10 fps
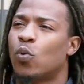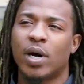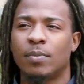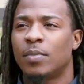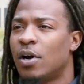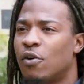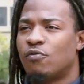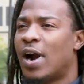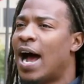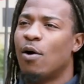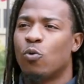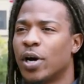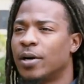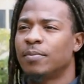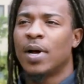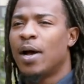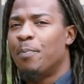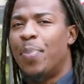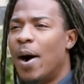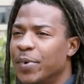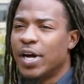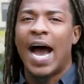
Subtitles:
with him, ride with him, bump me at